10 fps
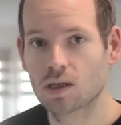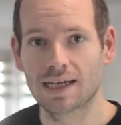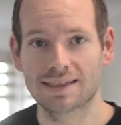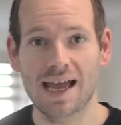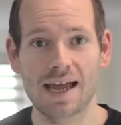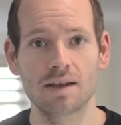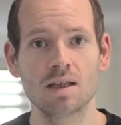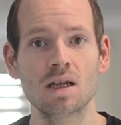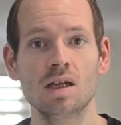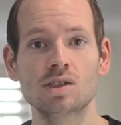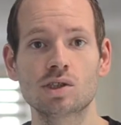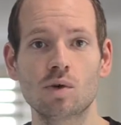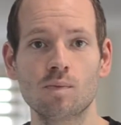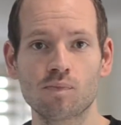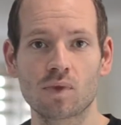Like that.
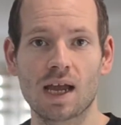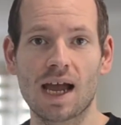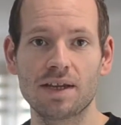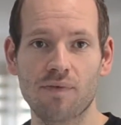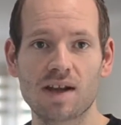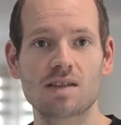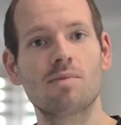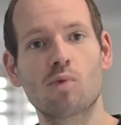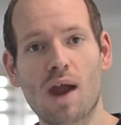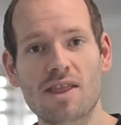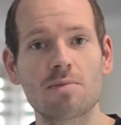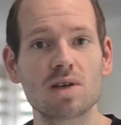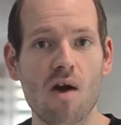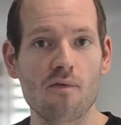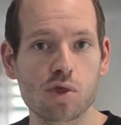So I divided them
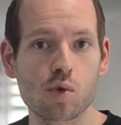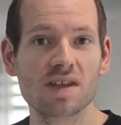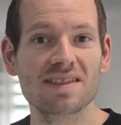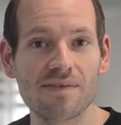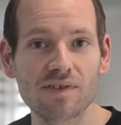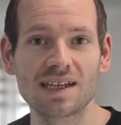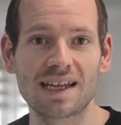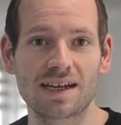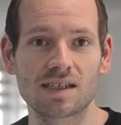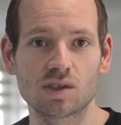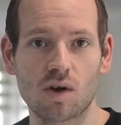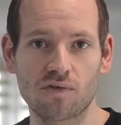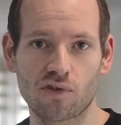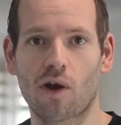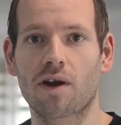randomly over three different layers
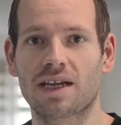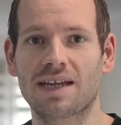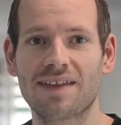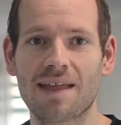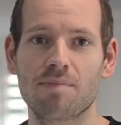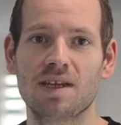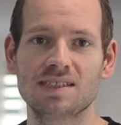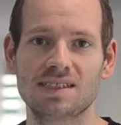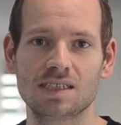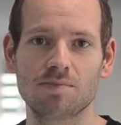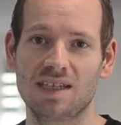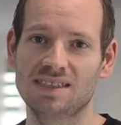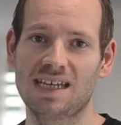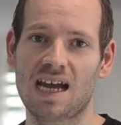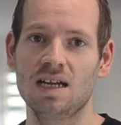of targeting. And that means, this means
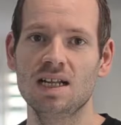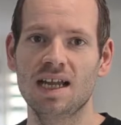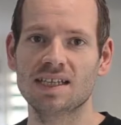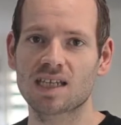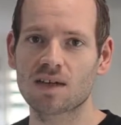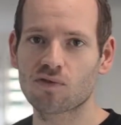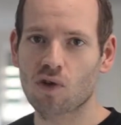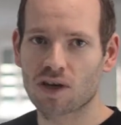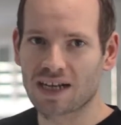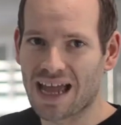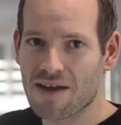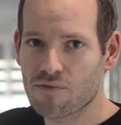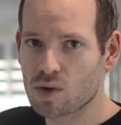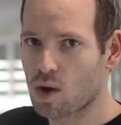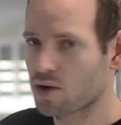that instead of targeting
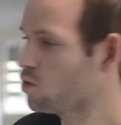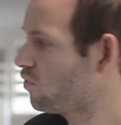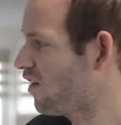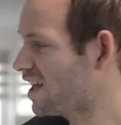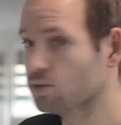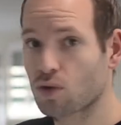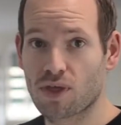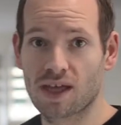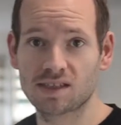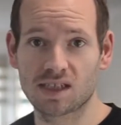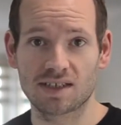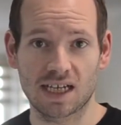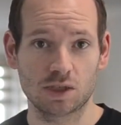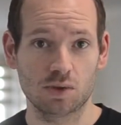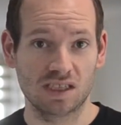everyone who Facebook thinks is
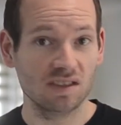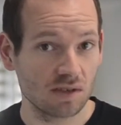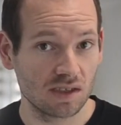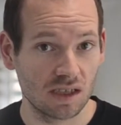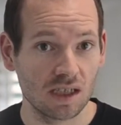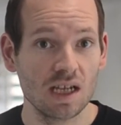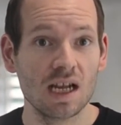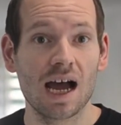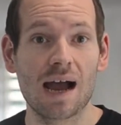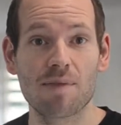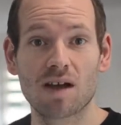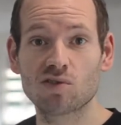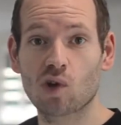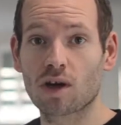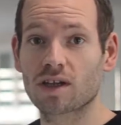actually interested, I'm now
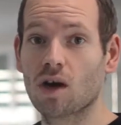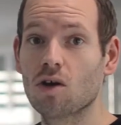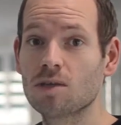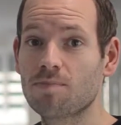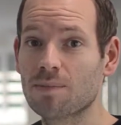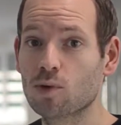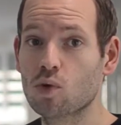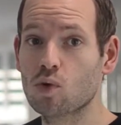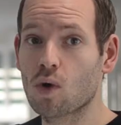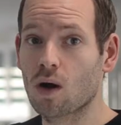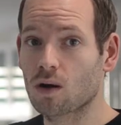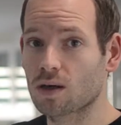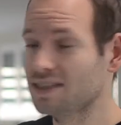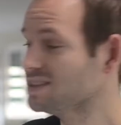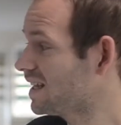targeting only people who are
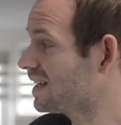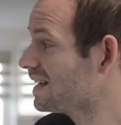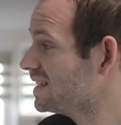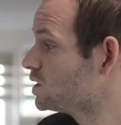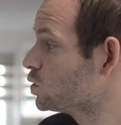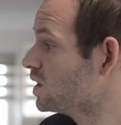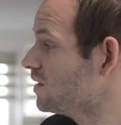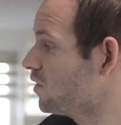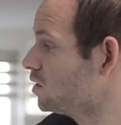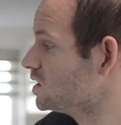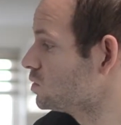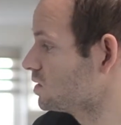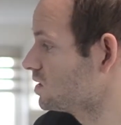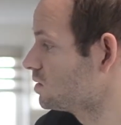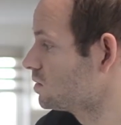inside at least three of those
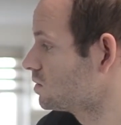interests.